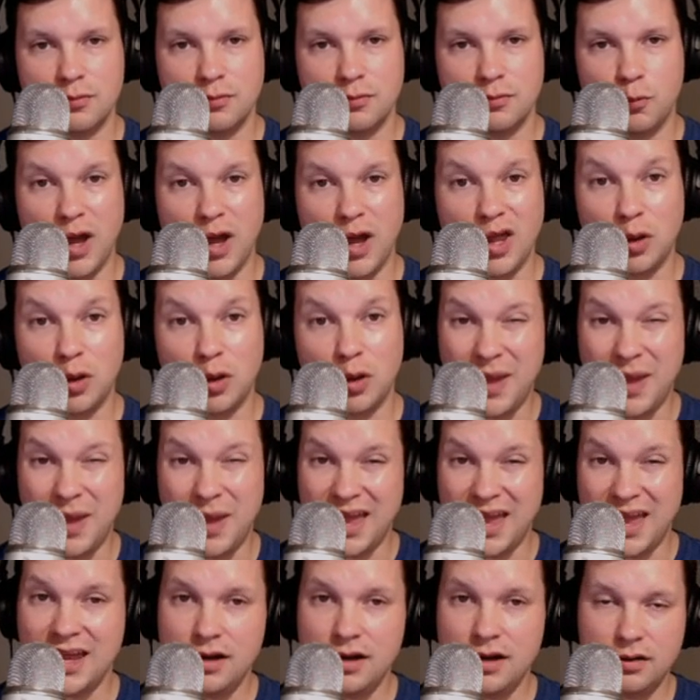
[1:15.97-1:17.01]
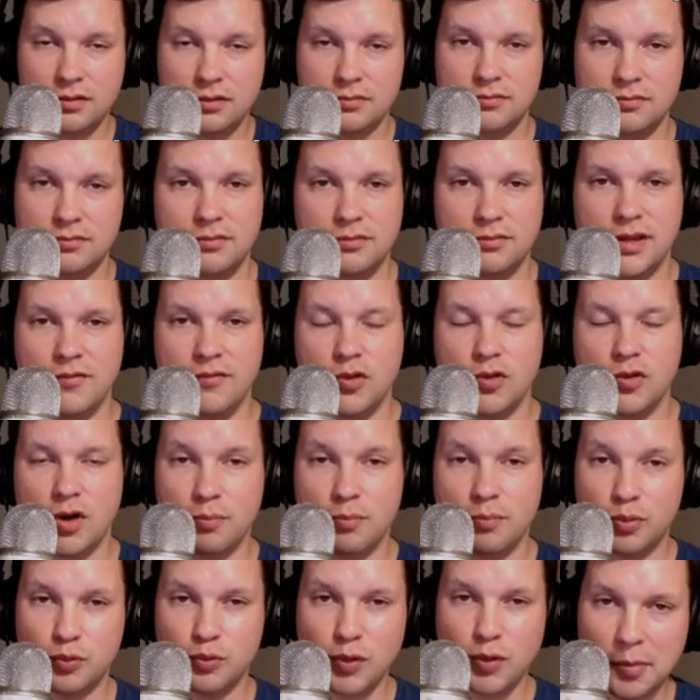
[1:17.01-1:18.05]
well made, even though I'm
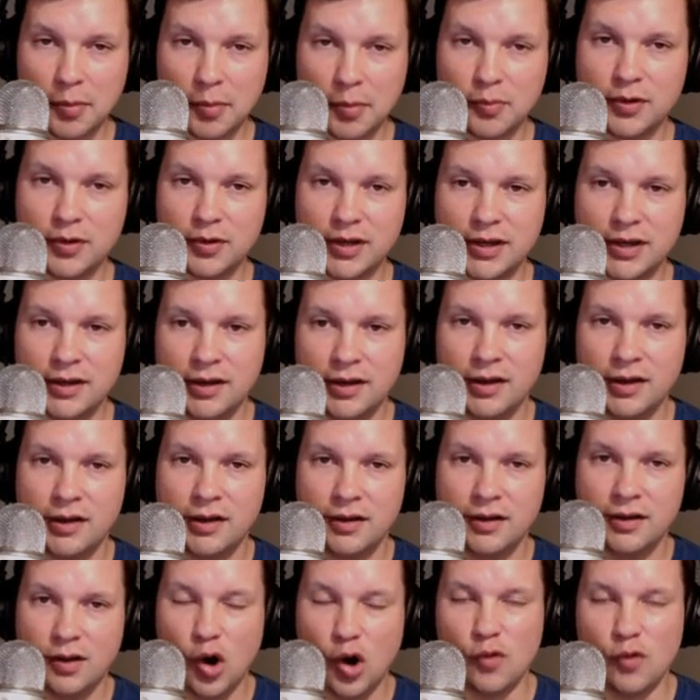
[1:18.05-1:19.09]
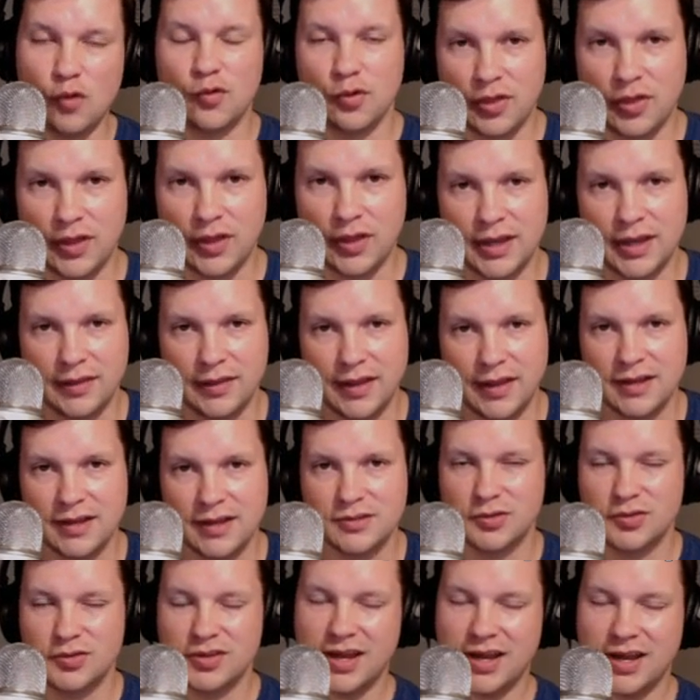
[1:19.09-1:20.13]
probably overthinking that.
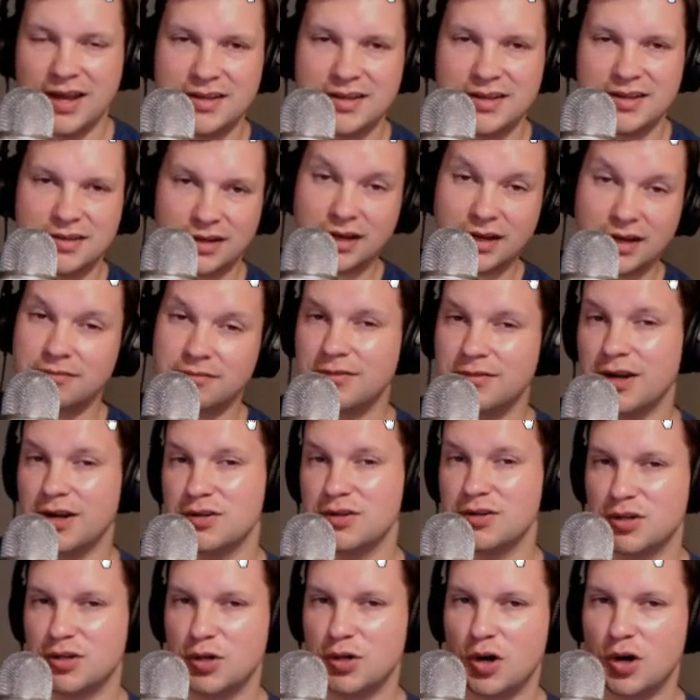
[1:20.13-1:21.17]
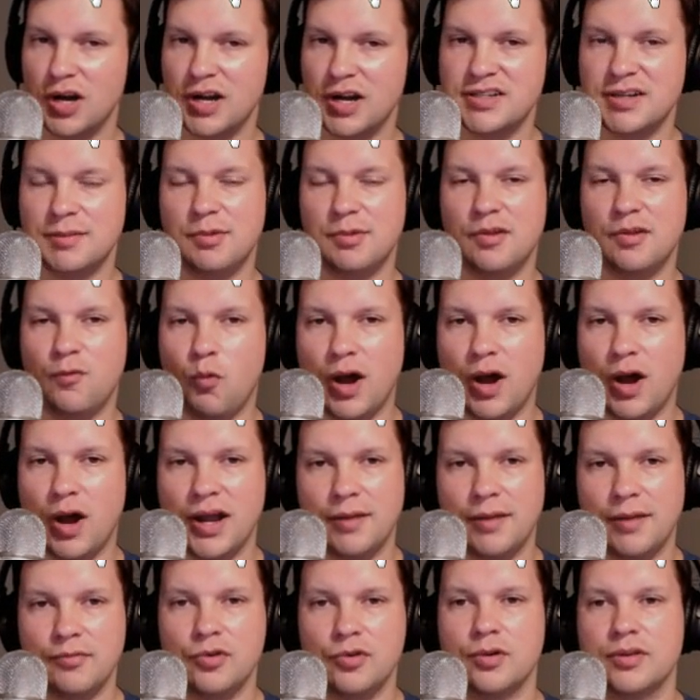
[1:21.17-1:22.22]
So again, here's a great example of why
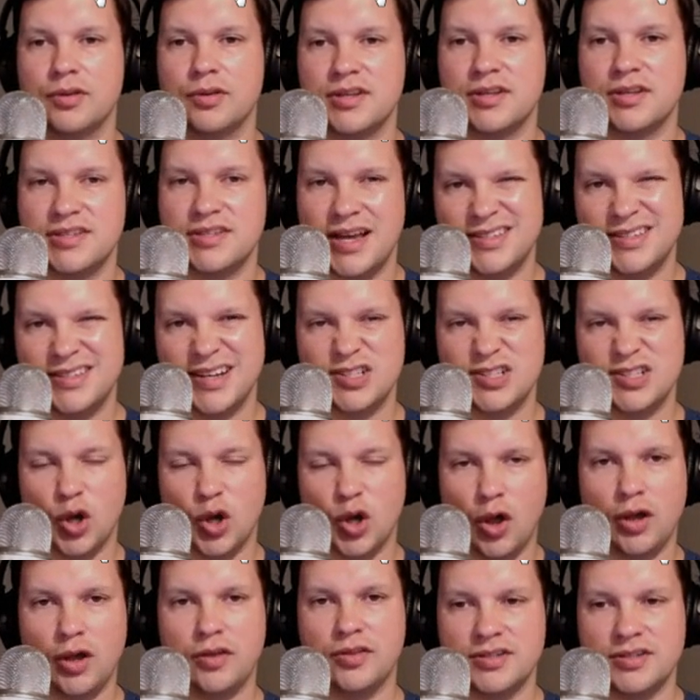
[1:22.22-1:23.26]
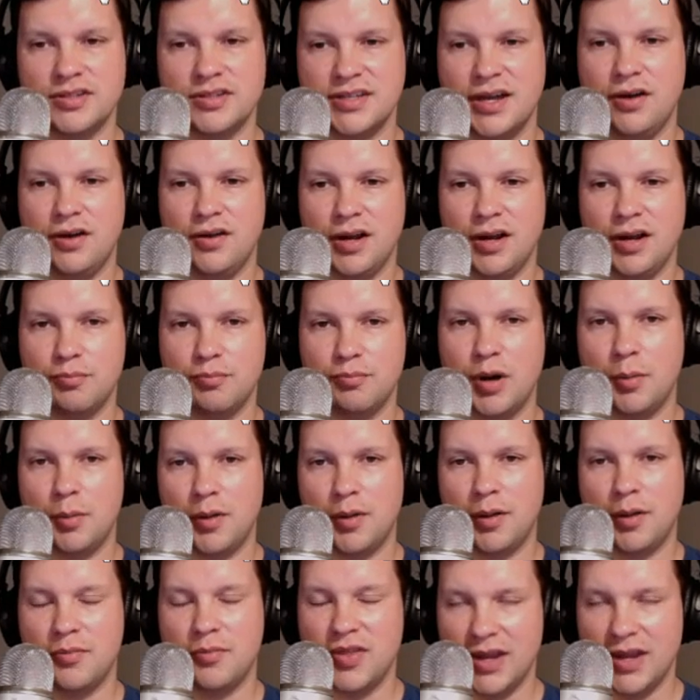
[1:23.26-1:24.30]
I'm doing this. As I talk this out,
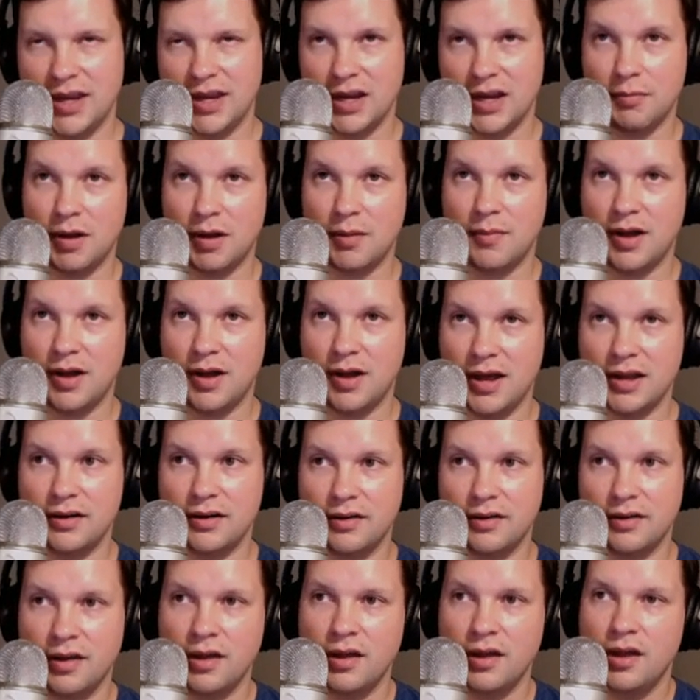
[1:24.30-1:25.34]
I'm thinking in my mind,